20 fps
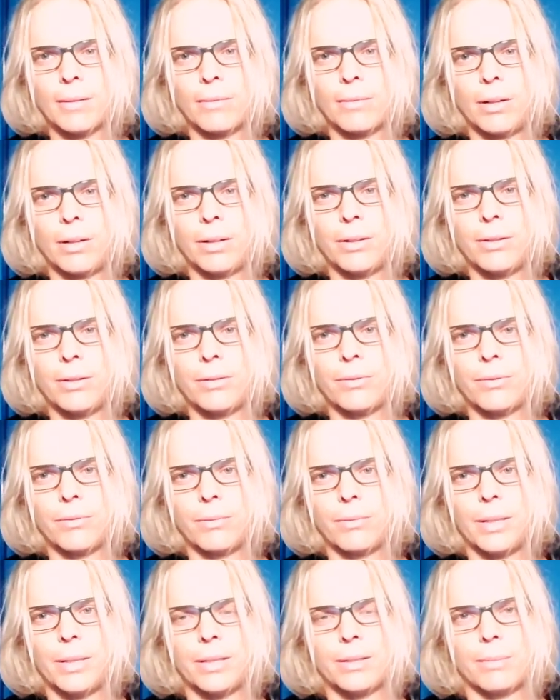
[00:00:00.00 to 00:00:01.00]
while youth
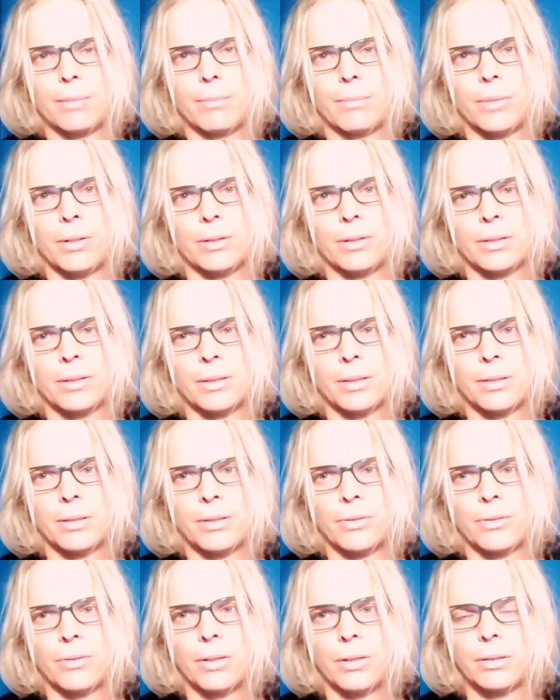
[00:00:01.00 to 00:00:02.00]
remains immersed in
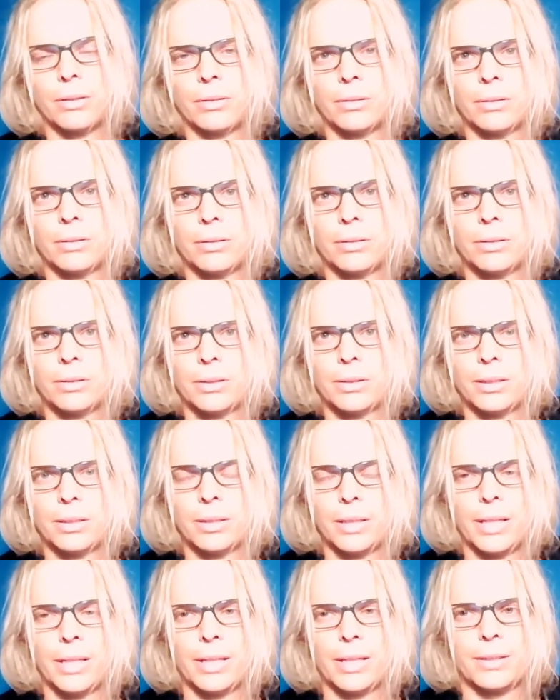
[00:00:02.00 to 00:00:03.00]
struggle
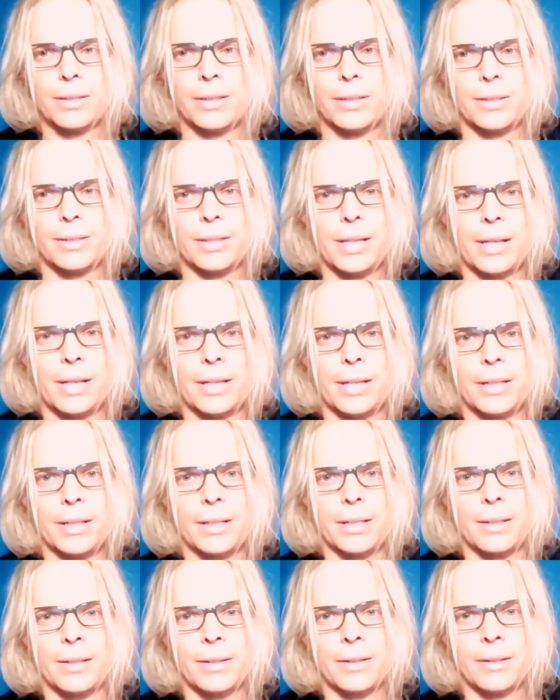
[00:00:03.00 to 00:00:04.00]
against
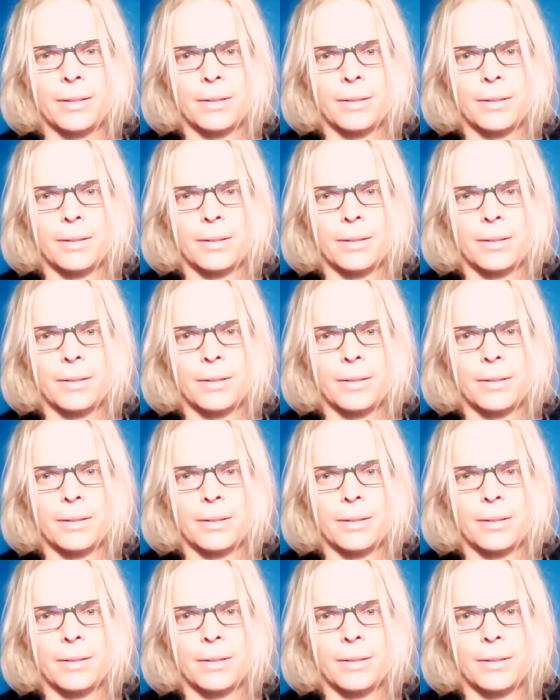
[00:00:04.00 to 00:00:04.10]
society,